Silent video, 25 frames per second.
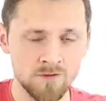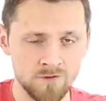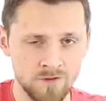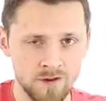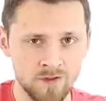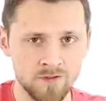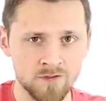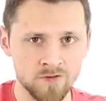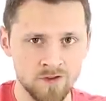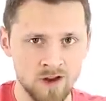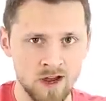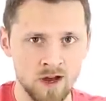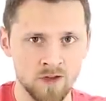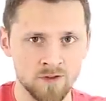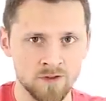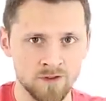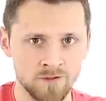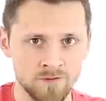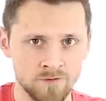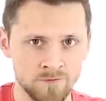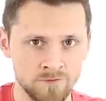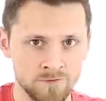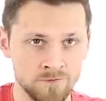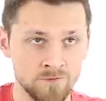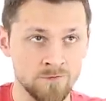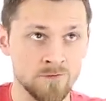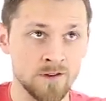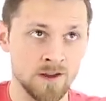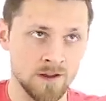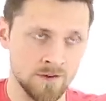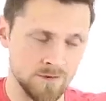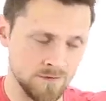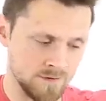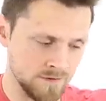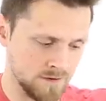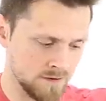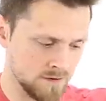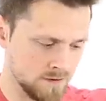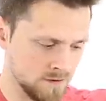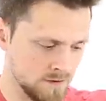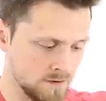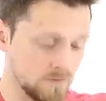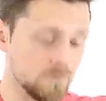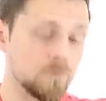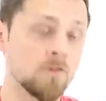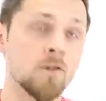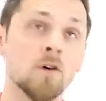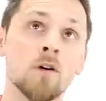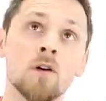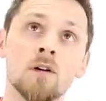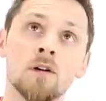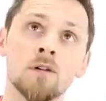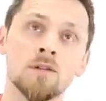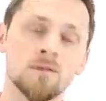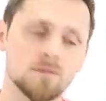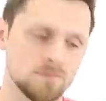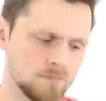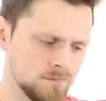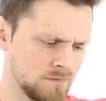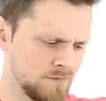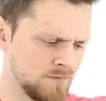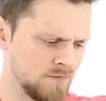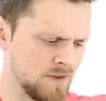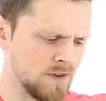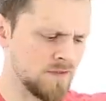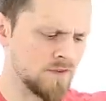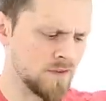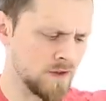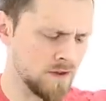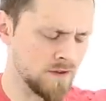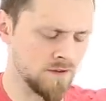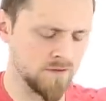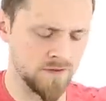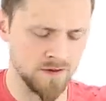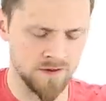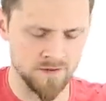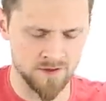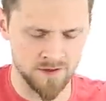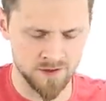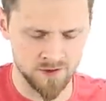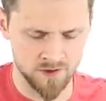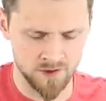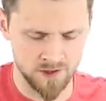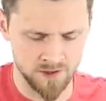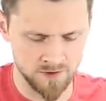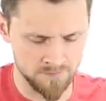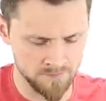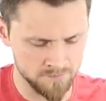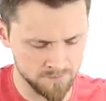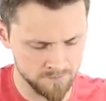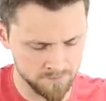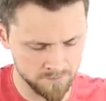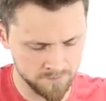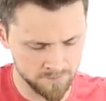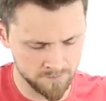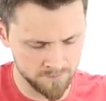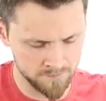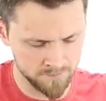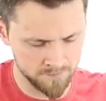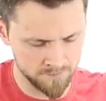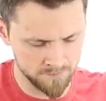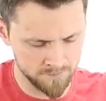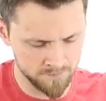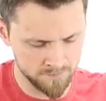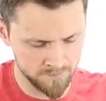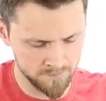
fifth fret on the fifth. Fifth on the fifth, that's right.